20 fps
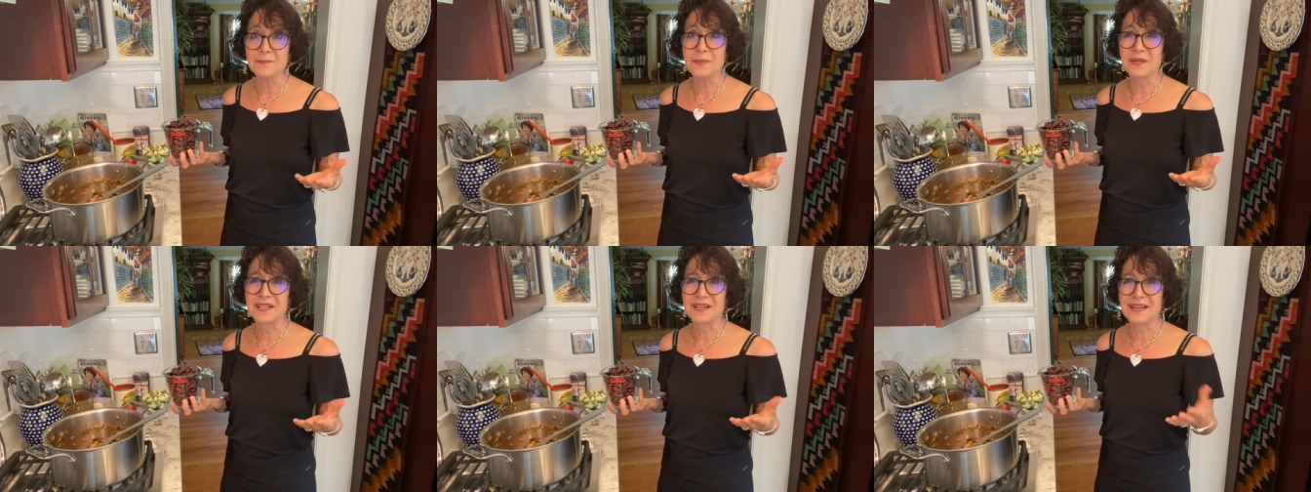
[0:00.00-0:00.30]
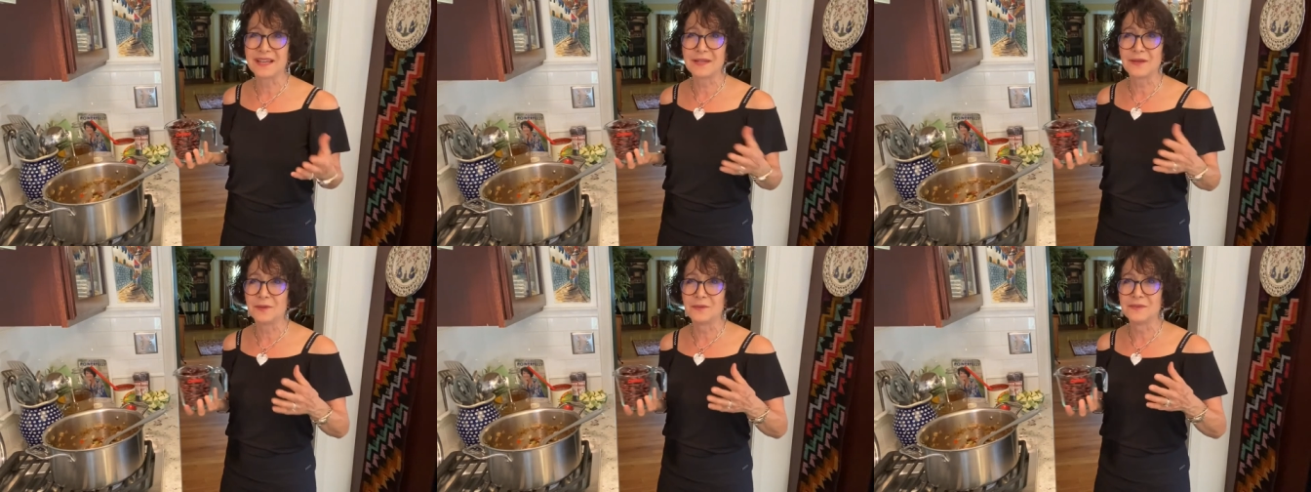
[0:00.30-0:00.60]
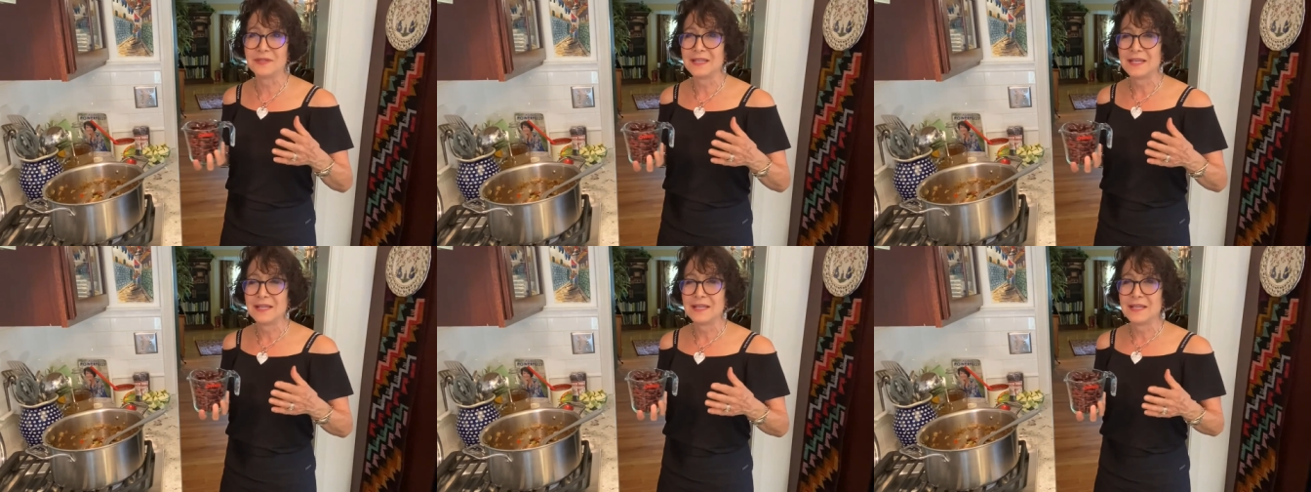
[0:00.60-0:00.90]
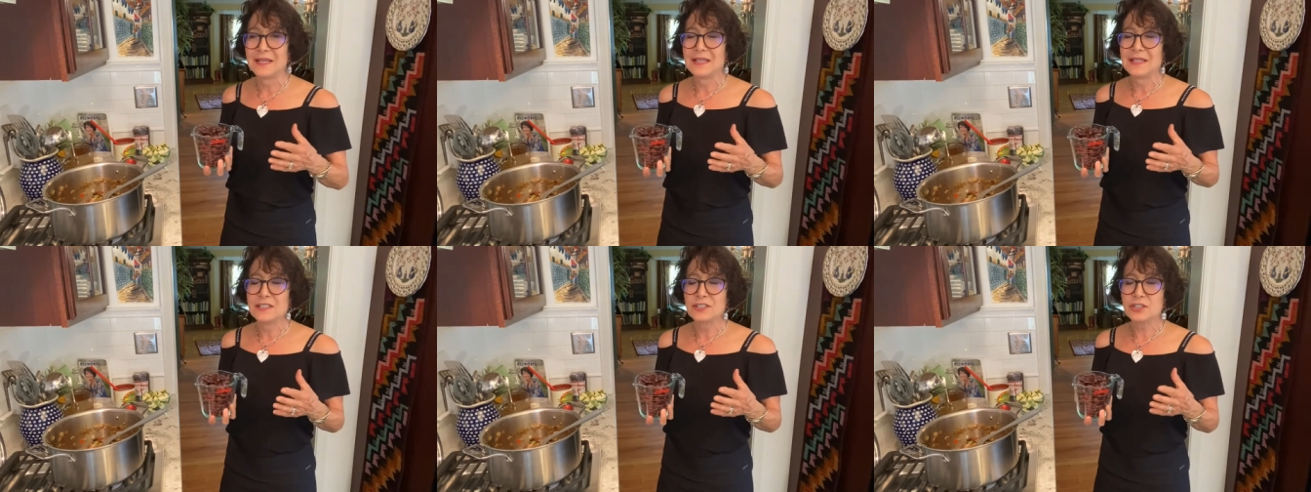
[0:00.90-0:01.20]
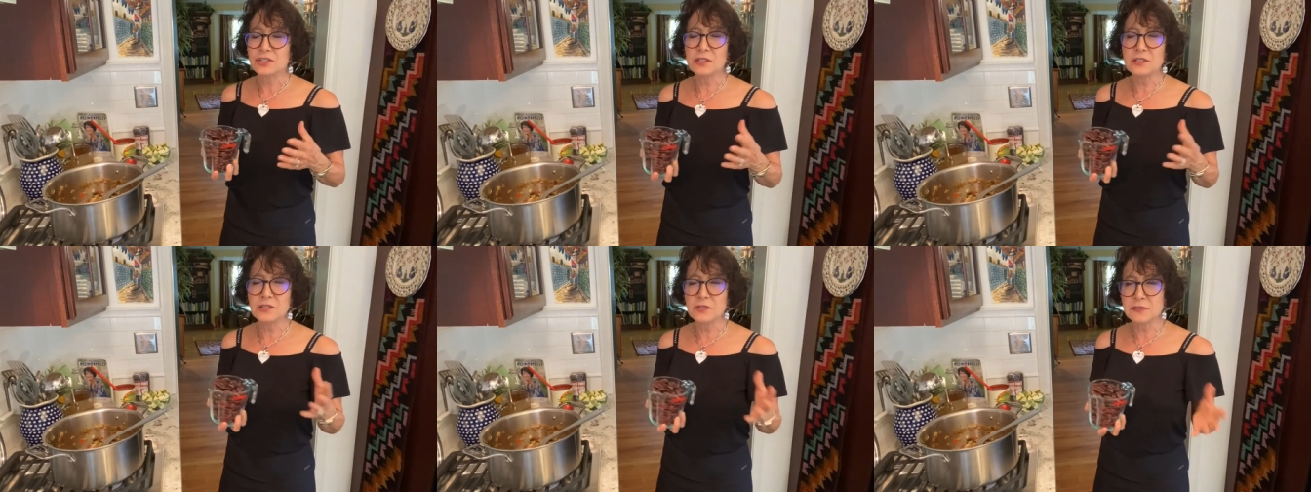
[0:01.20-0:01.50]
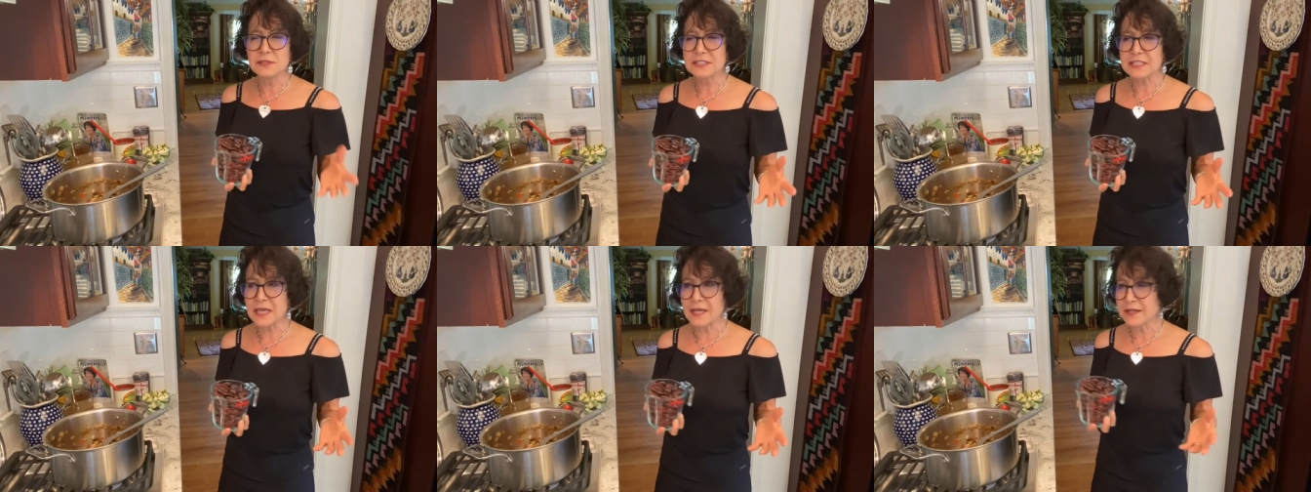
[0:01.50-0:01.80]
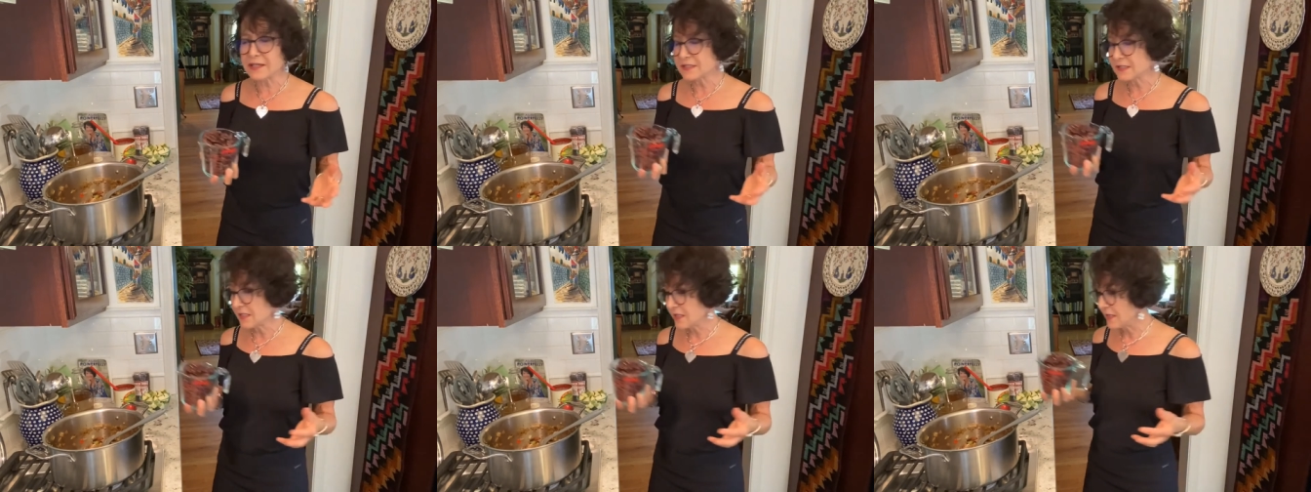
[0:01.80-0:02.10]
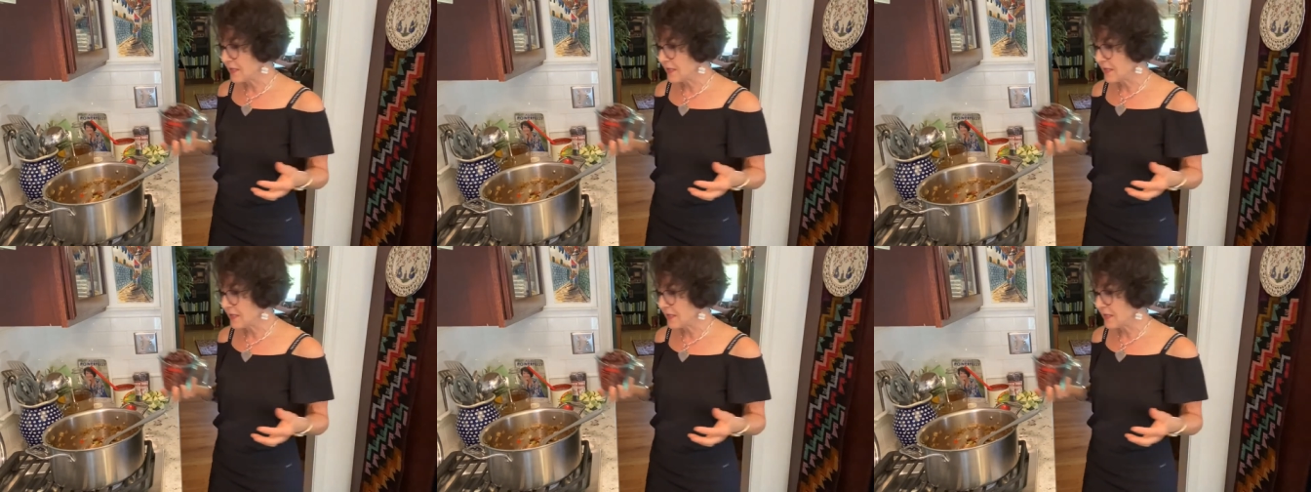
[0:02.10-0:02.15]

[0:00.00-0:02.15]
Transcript: but I don't shouldn't use that as an